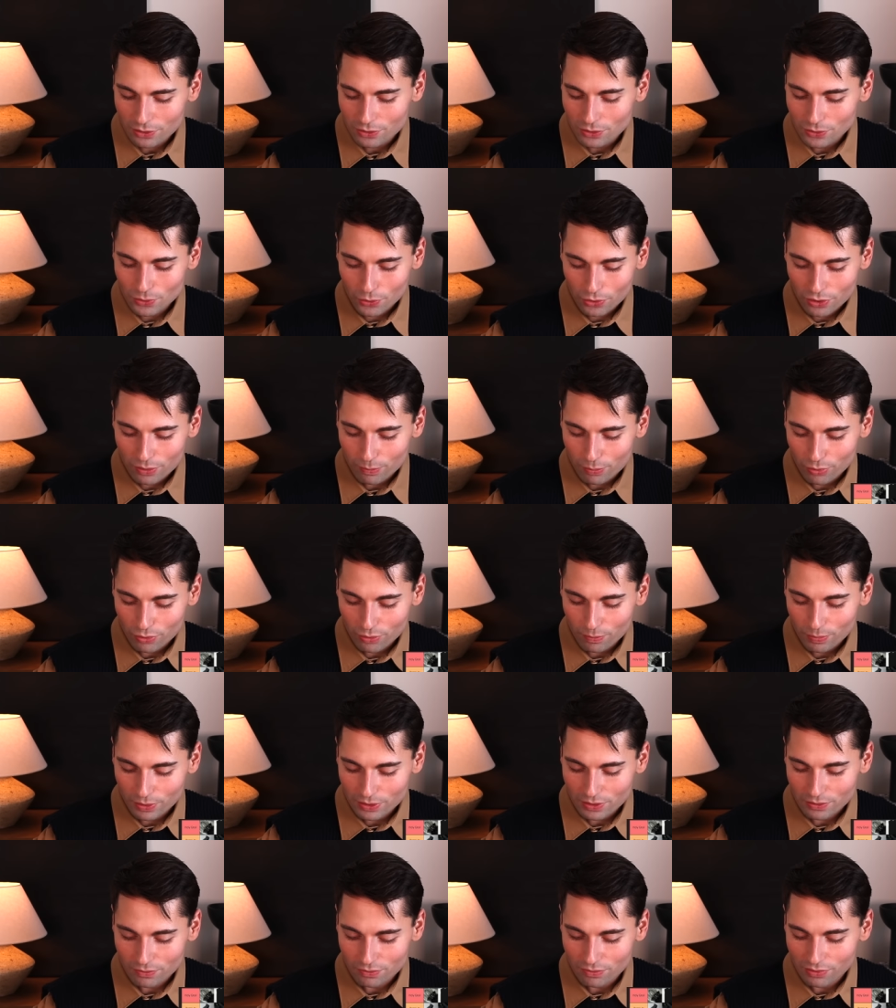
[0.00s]
adorable,
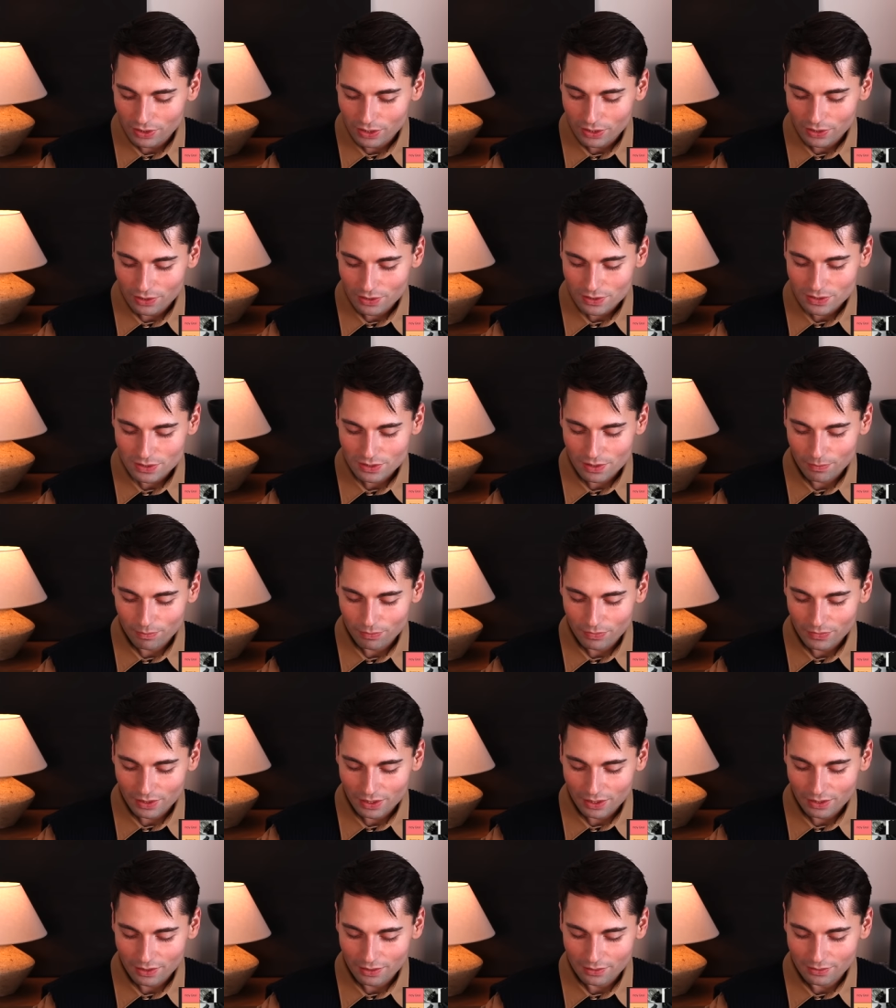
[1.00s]
but really not
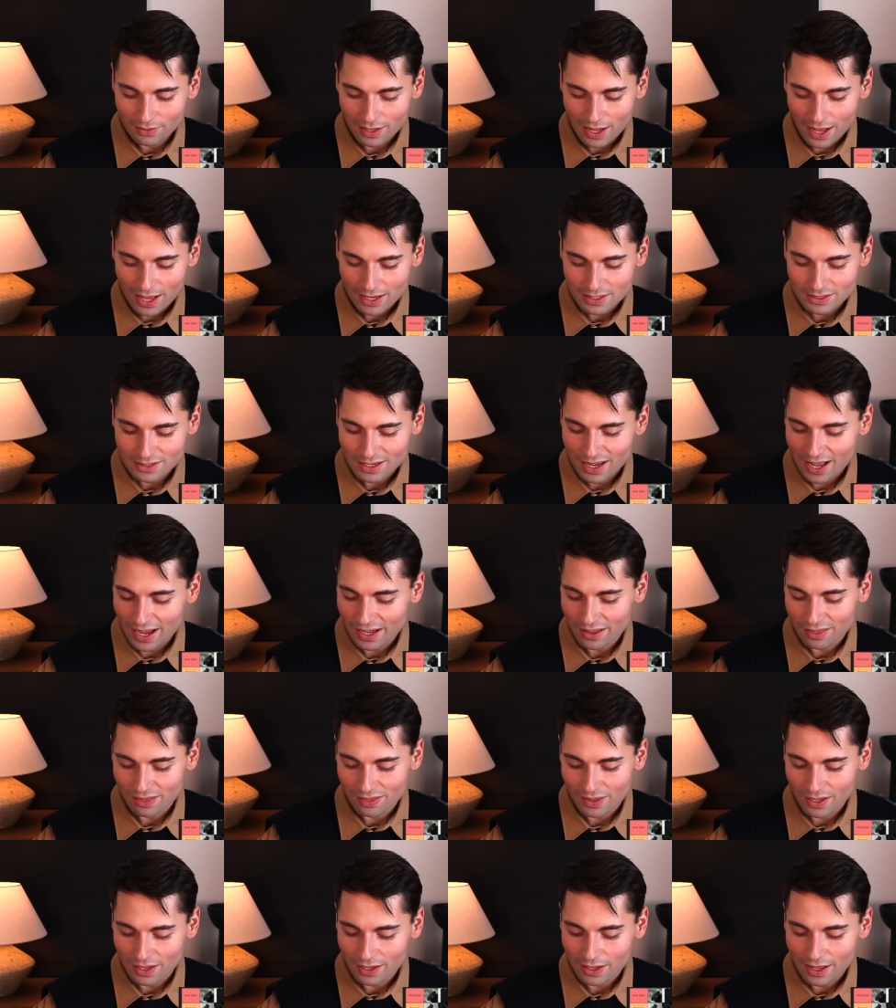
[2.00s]
something that I
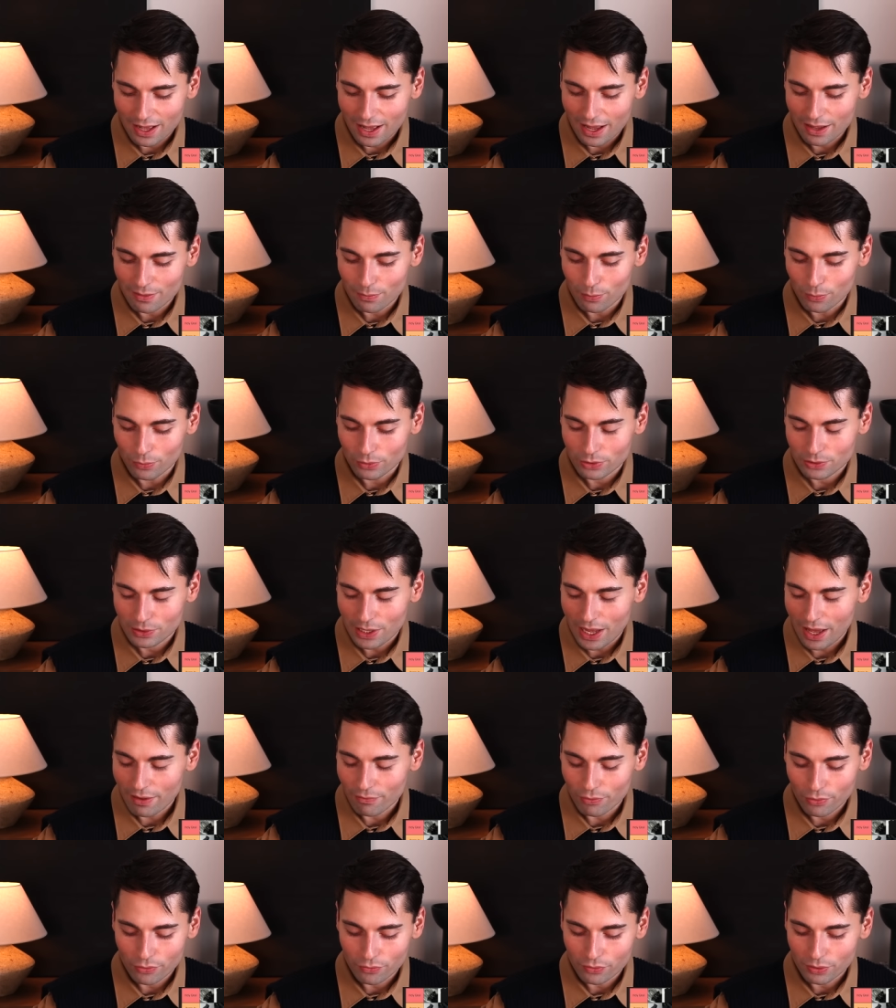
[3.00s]
think I would
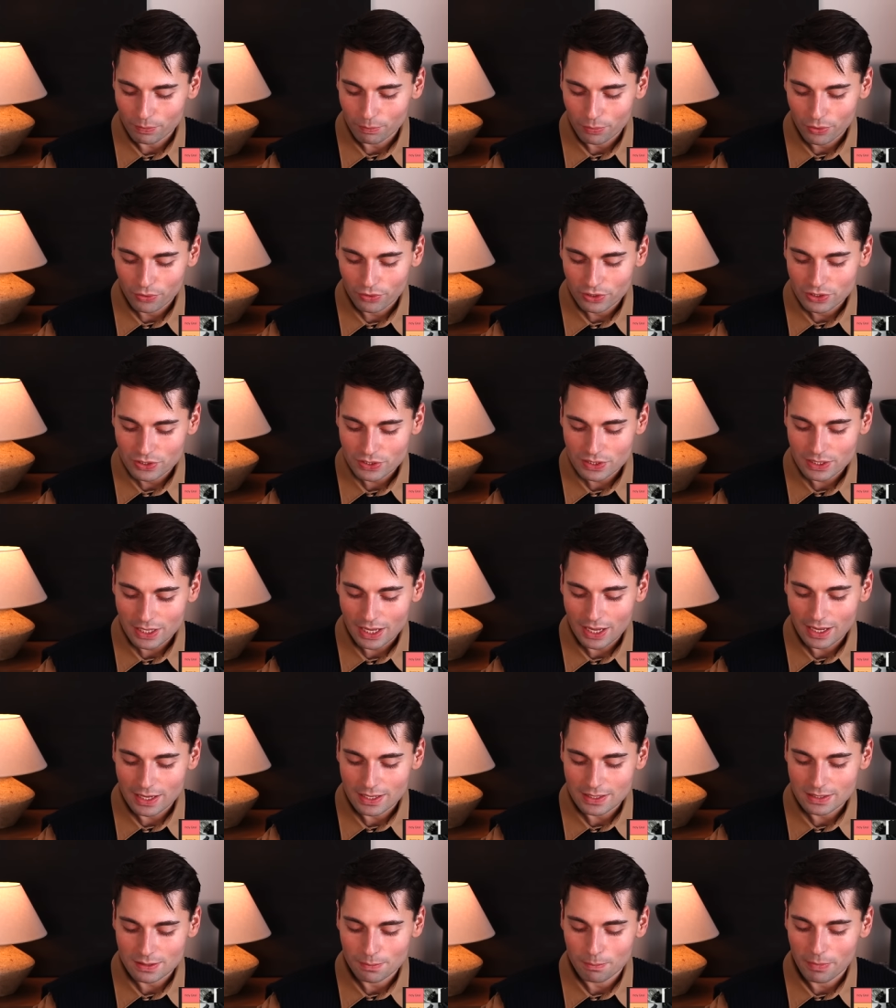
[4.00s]
ever repurchase
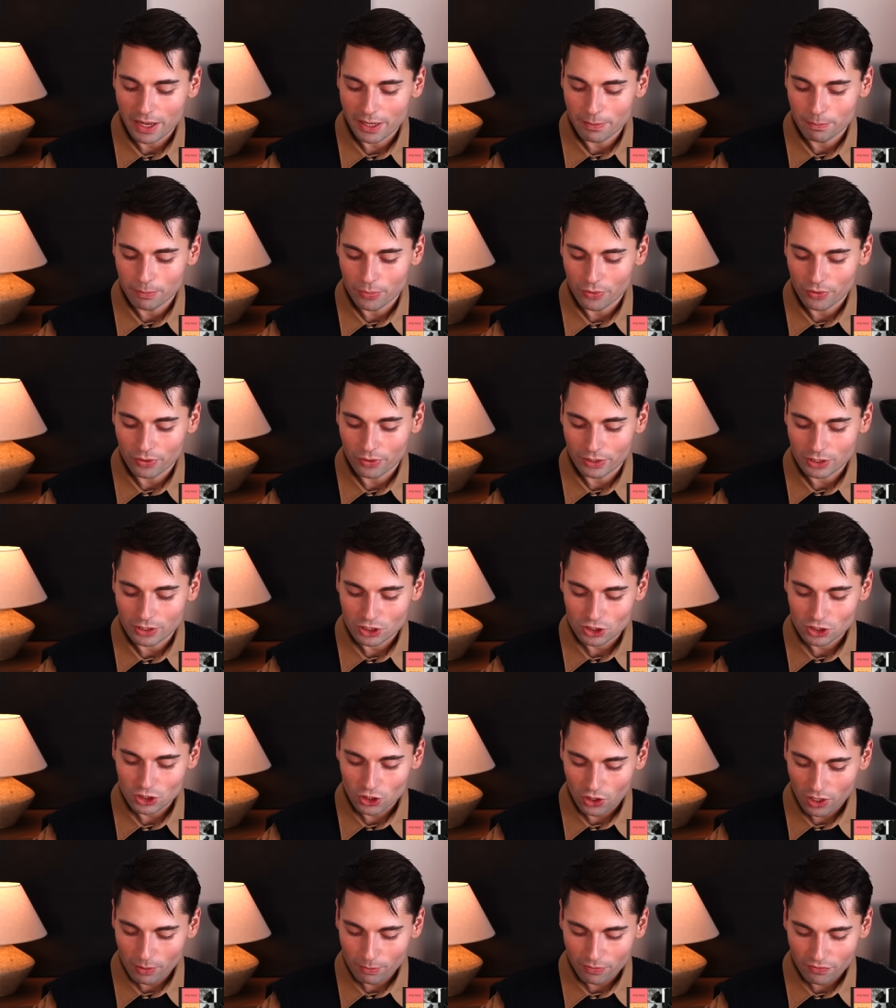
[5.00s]
is my birdie
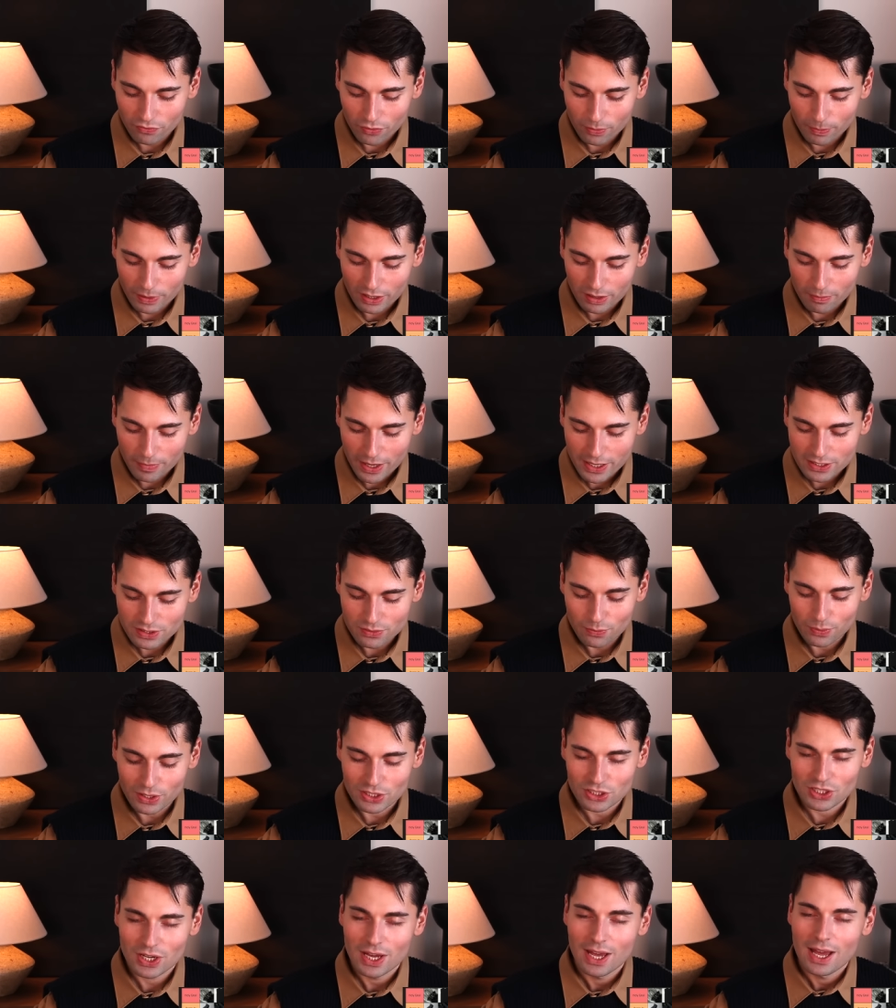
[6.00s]
charm from Hermes,
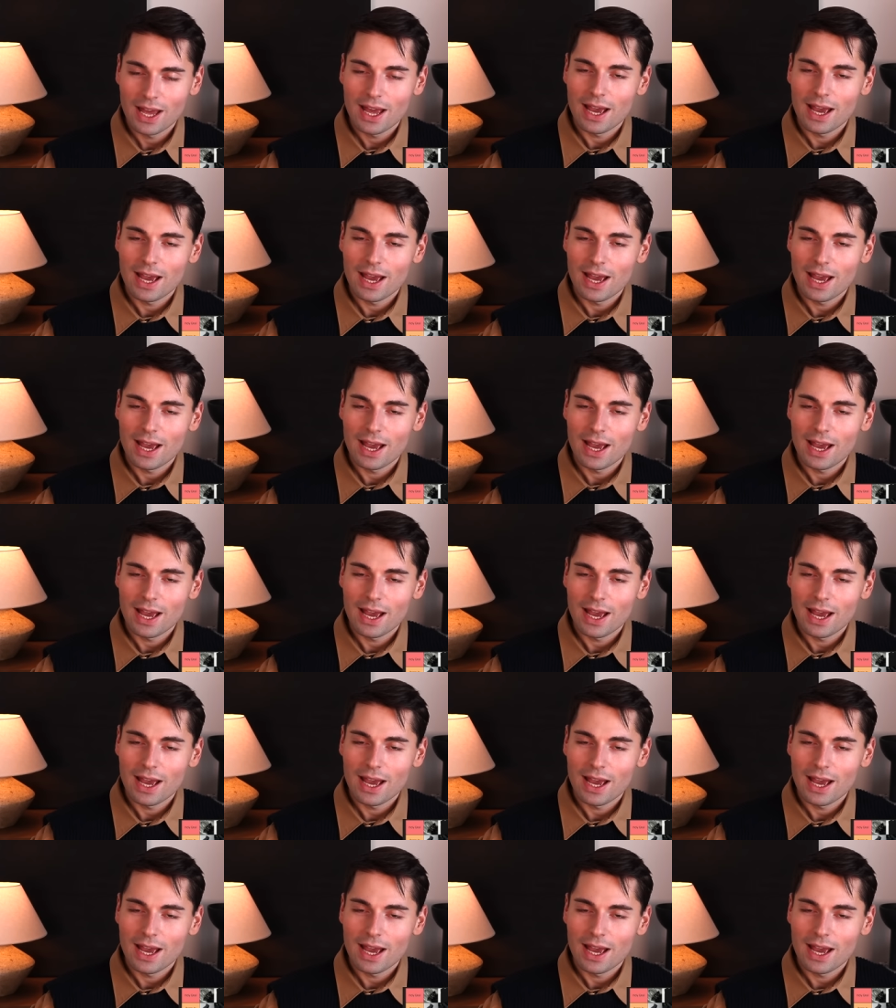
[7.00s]
which